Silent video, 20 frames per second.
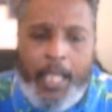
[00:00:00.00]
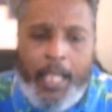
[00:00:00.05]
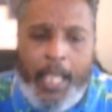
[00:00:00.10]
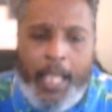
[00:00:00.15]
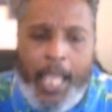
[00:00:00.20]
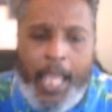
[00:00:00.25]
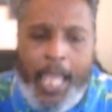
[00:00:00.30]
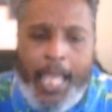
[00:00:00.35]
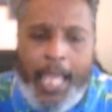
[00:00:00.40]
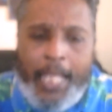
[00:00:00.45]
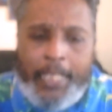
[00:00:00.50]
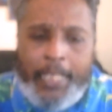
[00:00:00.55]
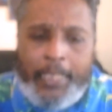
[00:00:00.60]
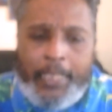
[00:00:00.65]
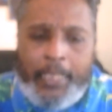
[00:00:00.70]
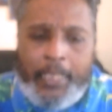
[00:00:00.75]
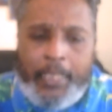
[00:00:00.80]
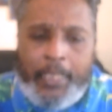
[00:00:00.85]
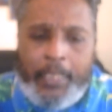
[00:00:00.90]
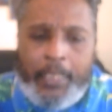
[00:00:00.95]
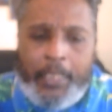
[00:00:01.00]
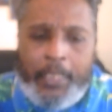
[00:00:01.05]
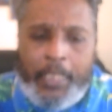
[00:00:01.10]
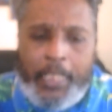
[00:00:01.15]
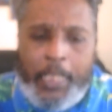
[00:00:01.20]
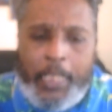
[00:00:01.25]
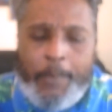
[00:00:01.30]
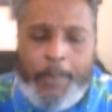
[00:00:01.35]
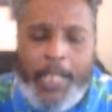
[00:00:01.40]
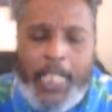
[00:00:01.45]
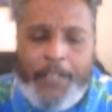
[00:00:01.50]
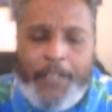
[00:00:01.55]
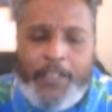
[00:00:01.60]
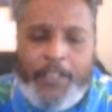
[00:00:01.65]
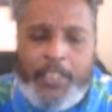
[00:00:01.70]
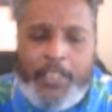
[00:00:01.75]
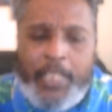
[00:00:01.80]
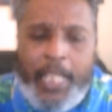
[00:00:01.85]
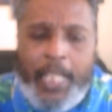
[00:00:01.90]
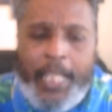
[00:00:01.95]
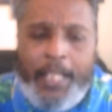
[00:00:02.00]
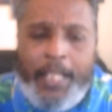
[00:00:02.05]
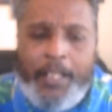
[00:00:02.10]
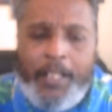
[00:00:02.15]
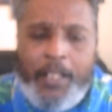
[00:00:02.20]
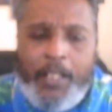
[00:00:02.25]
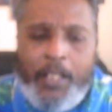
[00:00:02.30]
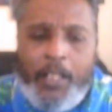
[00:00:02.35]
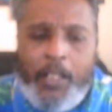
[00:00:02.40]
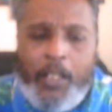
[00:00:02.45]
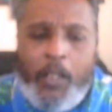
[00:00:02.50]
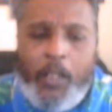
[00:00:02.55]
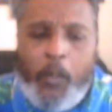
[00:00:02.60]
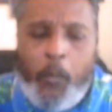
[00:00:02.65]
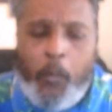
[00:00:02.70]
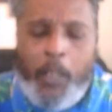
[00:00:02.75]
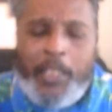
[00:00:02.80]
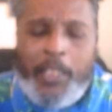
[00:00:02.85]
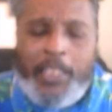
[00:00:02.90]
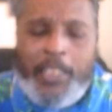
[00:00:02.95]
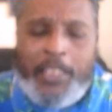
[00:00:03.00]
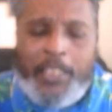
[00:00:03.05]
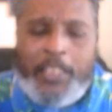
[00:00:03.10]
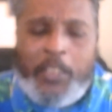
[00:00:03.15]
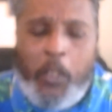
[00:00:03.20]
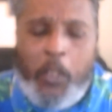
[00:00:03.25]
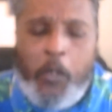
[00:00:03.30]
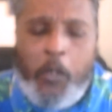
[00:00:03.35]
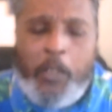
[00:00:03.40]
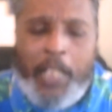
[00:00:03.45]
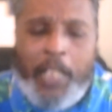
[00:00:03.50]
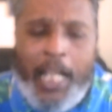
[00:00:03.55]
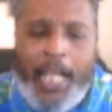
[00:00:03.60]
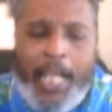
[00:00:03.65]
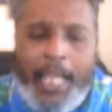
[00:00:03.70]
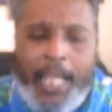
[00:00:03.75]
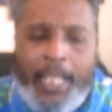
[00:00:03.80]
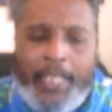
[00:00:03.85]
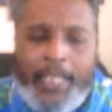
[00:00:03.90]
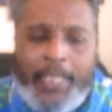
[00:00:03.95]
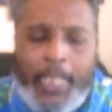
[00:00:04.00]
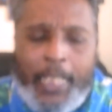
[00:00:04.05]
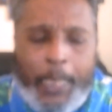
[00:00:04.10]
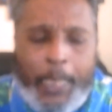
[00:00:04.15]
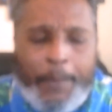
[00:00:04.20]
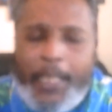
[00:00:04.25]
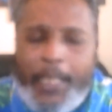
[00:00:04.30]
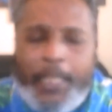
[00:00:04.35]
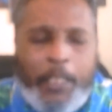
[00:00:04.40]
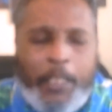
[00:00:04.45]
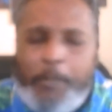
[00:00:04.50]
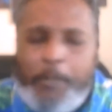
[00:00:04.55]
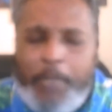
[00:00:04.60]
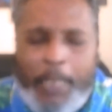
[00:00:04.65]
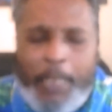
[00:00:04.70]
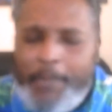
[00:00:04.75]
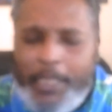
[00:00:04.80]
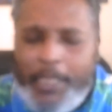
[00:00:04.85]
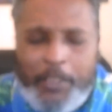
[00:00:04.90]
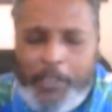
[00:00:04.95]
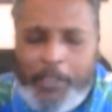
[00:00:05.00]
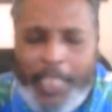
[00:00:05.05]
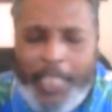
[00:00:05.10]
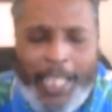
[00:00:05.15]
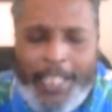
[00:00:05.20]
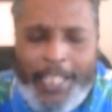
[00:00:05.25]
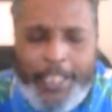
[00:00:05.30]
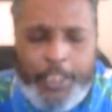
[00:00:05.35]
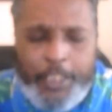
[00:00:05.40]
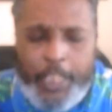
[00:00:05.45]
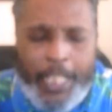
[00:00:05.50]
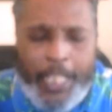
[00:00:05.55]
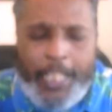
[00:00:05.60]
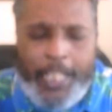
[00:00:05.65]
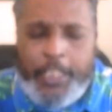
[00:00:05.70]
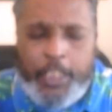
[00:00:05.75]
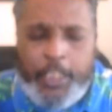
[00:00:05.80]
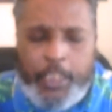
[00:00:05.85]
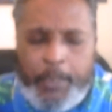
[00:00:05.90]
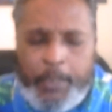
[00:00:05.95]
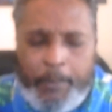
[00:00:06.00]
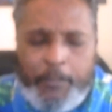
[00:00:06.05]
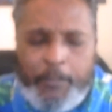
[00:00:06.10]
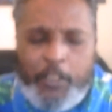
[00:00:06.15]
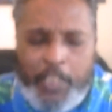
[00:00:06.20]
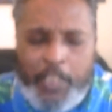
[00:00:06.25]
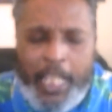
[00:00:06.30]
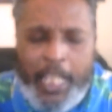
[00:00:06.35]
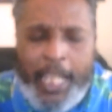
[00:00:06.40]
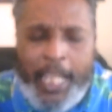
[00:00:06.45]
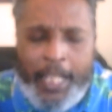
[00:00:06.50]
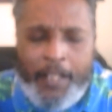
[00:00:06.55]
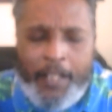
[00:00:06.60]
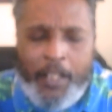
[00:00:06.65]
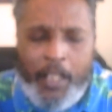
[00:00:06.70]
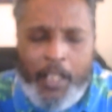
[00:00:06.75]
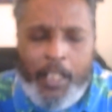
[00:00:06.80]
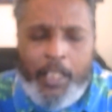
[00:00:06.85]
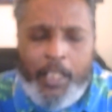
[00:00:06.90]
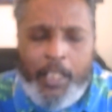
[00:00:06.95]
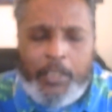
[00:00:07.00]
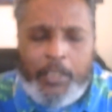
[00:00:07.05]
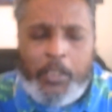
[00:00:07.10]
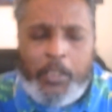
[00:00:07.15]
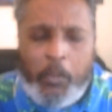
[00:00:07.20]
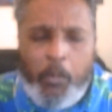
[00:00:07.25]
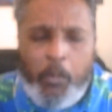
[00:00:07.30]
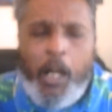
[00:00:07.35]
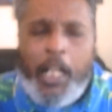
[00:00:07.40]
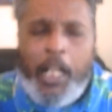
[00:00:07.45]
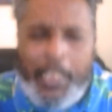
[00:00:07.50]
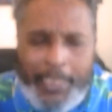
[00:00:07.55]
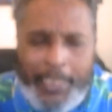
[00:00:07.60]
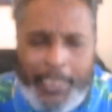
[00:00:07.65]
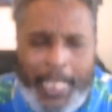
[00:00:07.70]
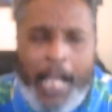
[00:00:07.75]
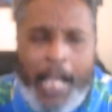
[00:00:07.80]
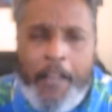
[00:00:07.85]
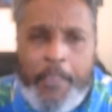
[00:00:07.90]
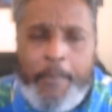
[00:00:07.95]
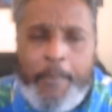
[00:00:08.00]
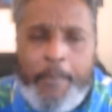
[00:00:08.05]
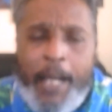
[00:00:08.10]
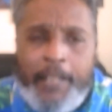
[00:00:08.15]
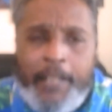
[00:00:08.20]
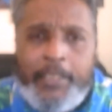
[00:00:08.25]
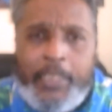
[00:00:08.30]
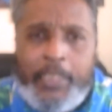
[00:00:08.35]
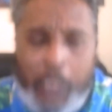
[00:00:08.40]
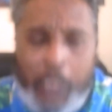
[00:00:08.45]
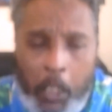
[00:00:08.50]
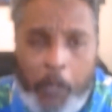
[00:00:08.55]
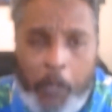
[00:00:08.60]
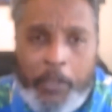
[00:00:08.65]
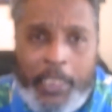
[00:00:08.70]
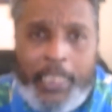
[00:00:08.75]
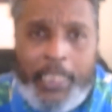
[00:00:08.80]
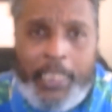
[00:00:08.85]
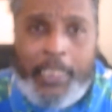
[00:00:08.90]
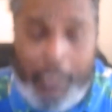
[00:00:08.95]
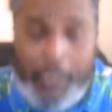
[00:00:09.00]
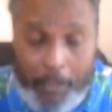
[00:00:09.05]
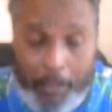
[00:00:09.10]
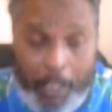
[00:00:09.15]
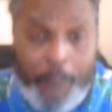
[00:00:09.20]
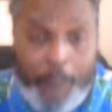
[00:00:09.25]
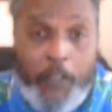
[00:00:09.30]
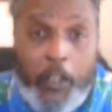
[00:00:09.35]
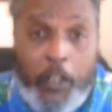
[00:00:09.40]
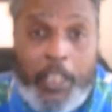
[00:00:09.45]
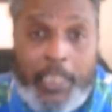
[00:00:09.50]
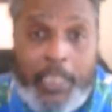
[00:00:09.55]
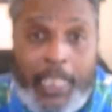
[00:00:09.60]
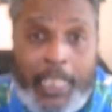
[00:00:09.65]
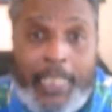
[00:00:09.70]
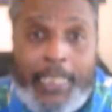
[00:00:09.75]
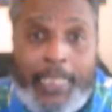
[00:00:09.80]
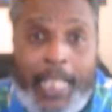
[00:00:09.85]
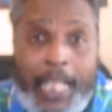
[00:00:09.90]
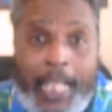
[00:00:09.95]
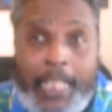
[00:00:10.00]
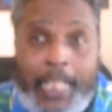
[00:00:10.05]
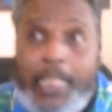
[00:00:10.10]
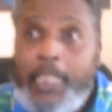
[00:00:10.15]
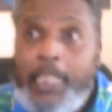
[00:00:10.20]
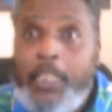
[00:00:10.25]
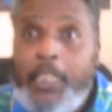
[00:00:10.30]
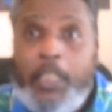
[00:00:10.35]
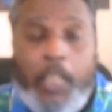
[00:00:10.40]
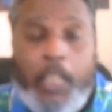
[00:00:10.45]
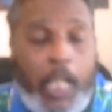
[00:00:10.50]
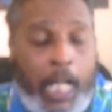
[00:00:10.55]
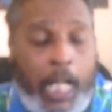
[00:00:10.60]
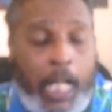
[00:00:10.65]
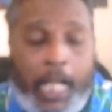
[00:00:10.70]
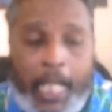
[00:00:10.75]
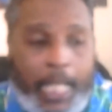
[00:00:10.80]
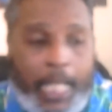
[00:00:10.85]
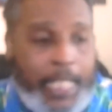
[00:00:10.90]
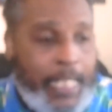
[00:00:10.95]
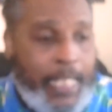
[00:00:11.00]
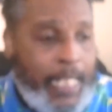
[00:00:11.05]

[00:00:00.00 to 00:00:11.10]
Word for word: and you might even say, "What does this old guy?" And I'm not gonna, I'm not doing ages, ages. I'm just saying to walk down the mountain holding a very thing that, uh, at,